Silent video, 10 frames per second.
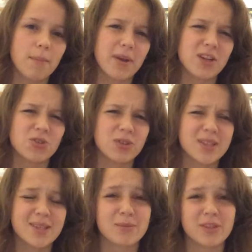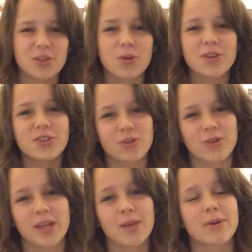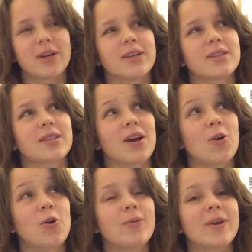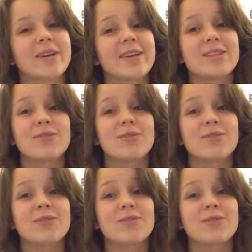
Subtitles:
Make sure the subjects you enjoy, because oh my days,